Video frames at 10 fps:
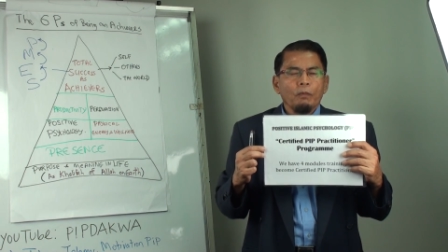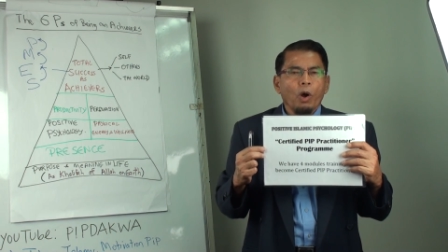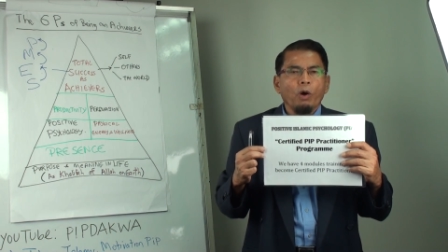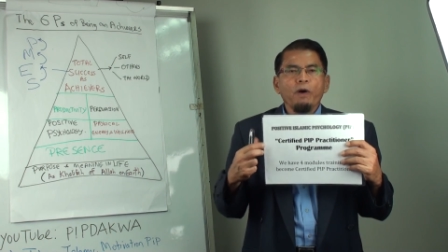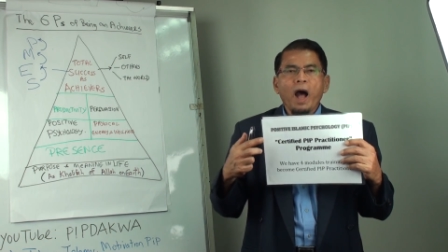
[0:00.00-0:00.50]

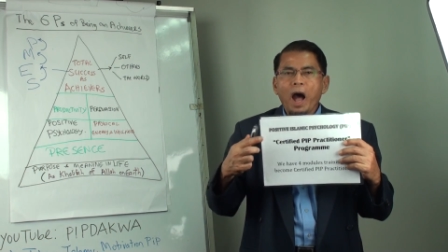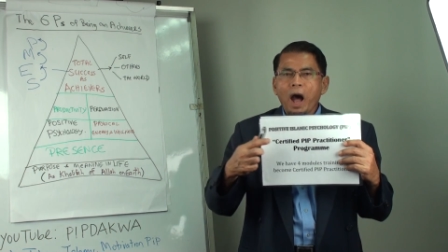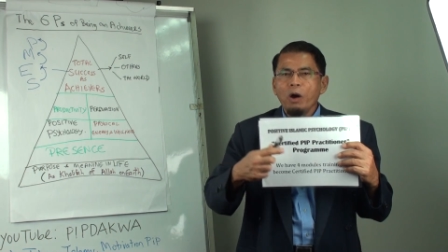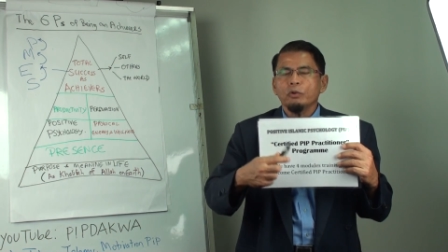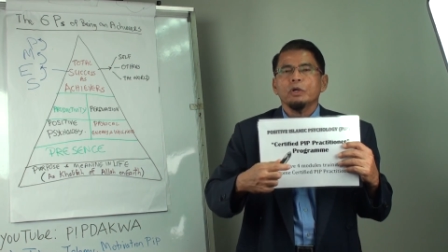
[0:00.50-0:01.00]
of
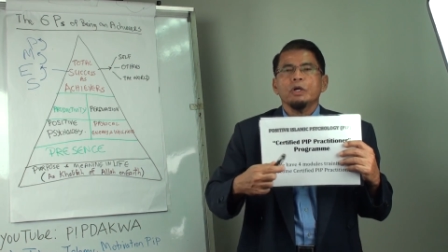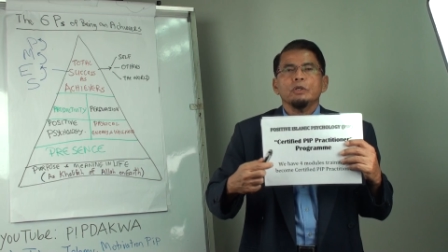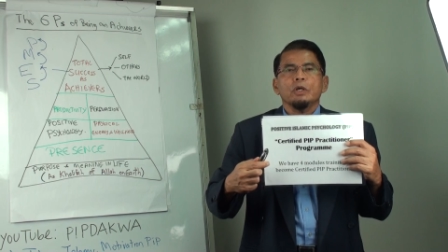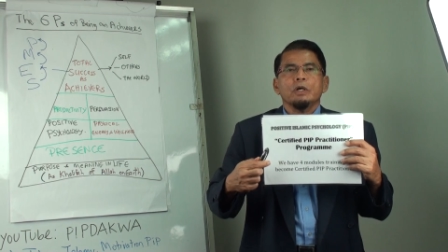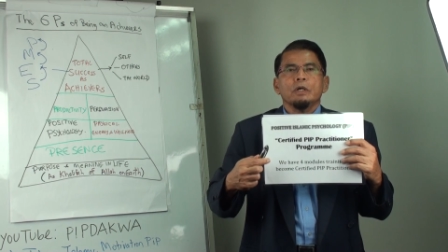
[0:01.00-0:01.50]
how
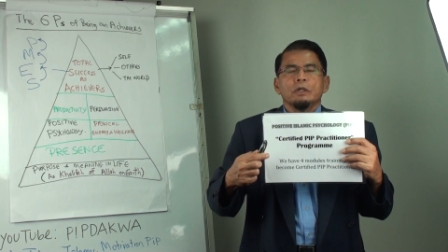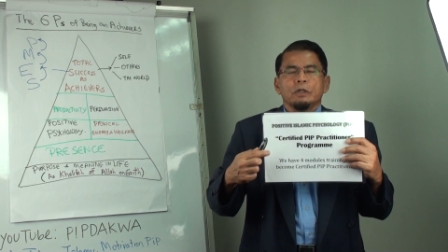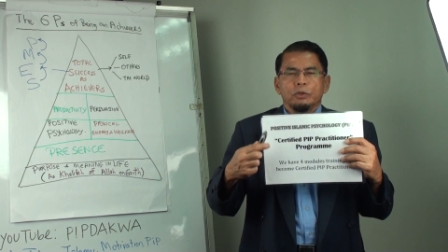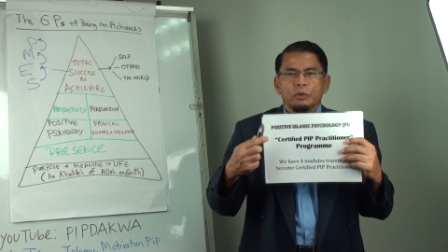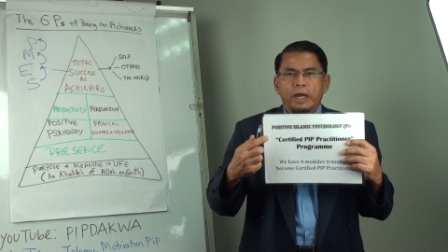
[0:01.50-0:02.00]

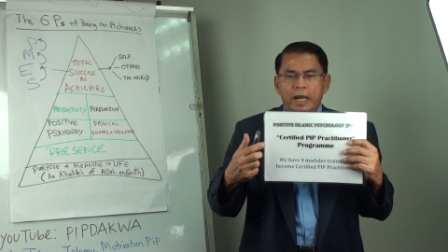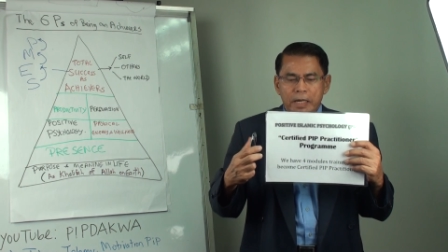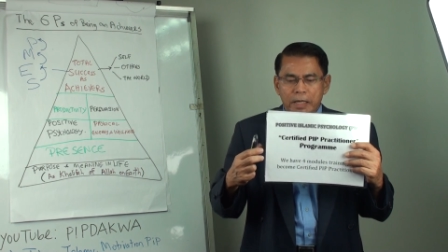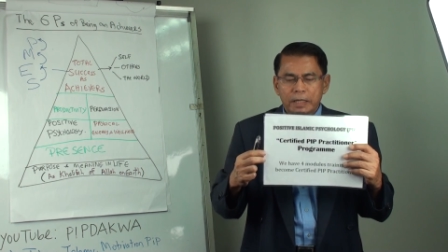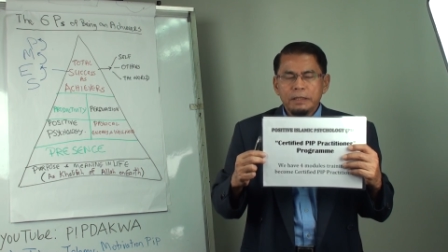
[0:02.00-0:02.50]
you
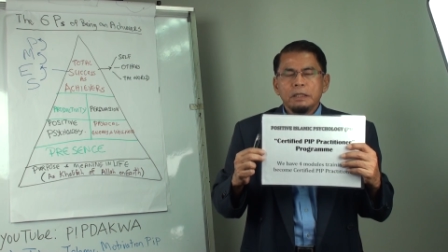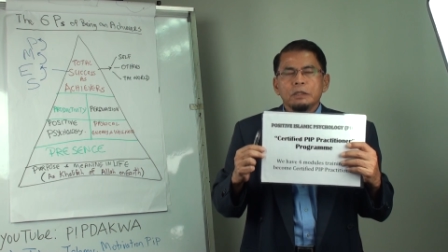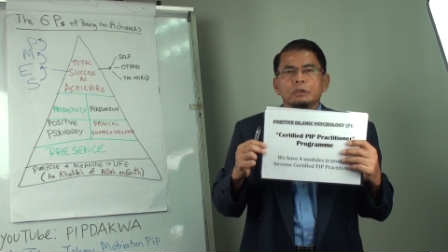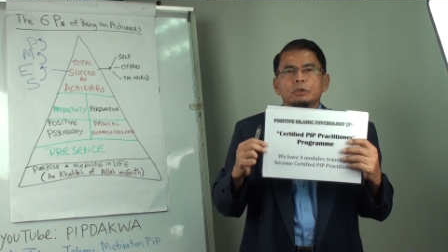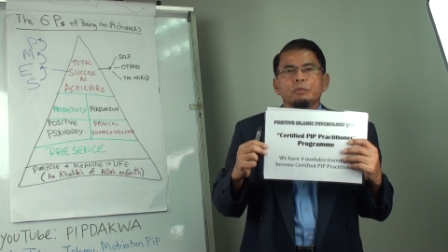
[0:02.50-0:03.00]
can learn
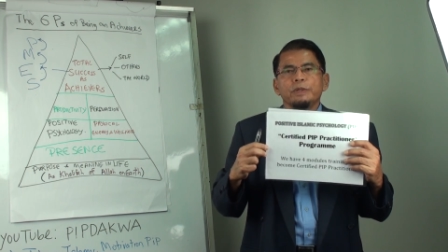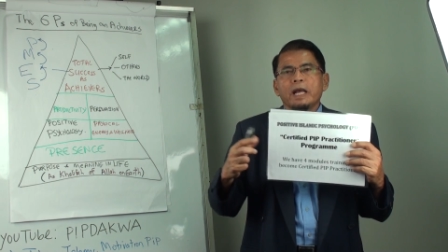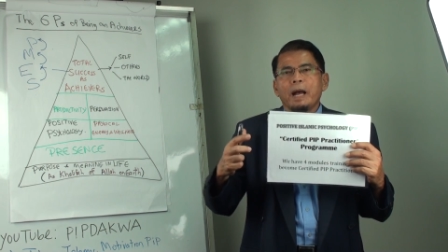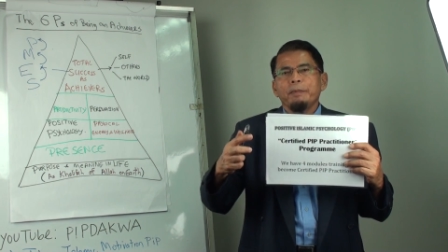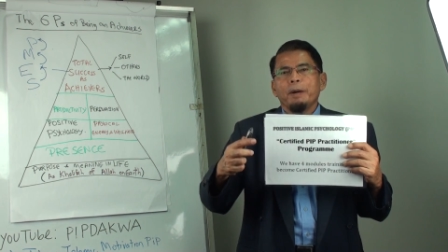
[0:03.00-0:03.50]
to
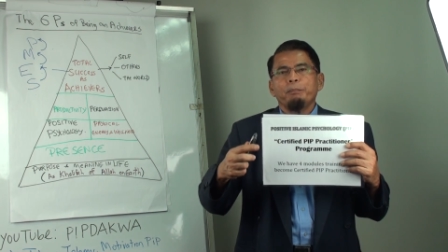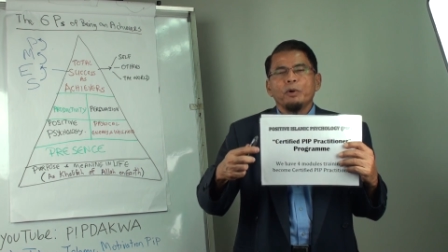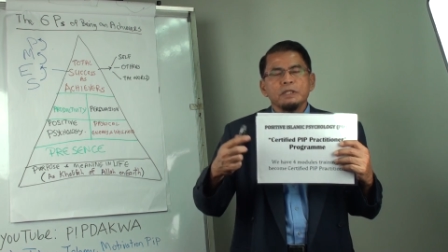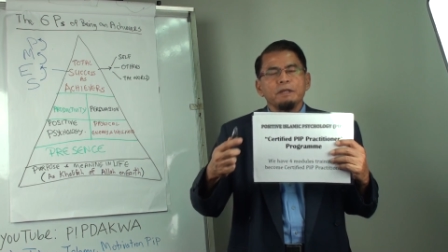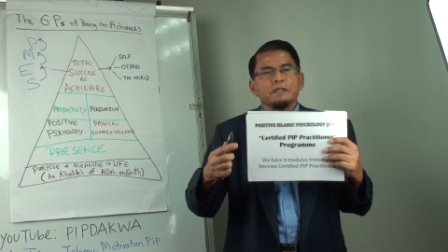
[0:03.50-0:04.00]
become a
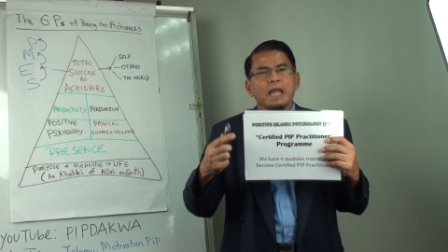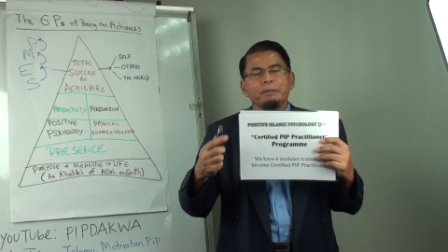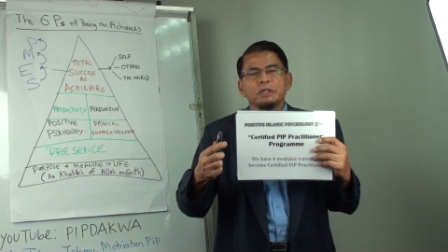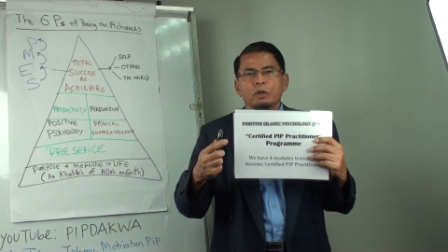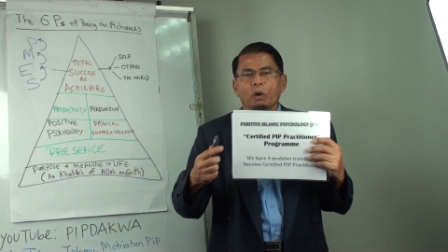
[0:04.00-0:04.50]
positive
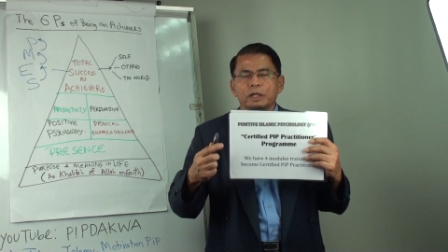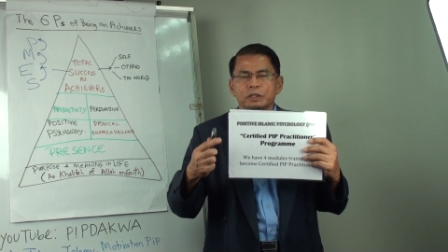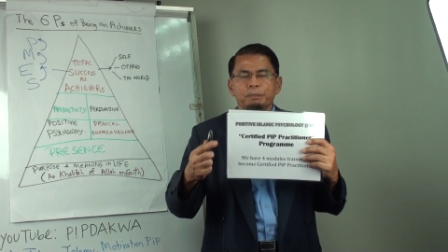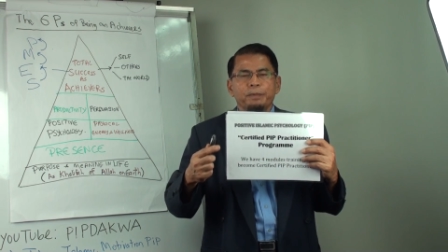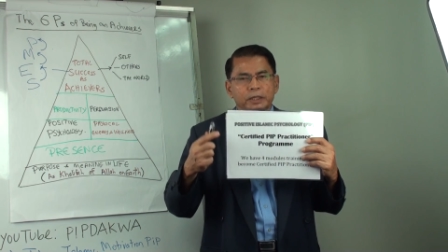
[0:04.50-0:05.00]
Islamic
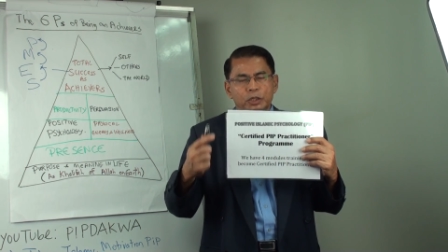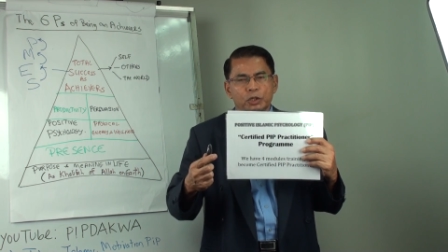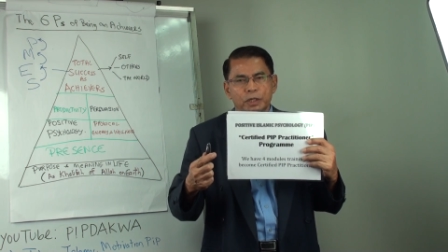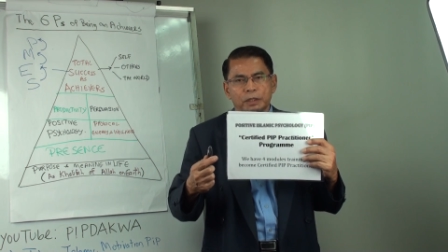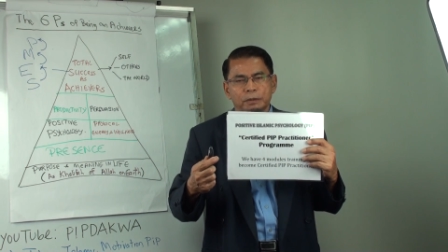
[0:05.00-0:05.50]
psychology
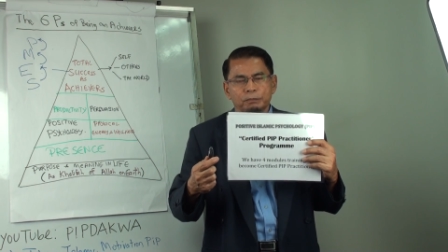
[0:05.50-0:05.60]
practitioner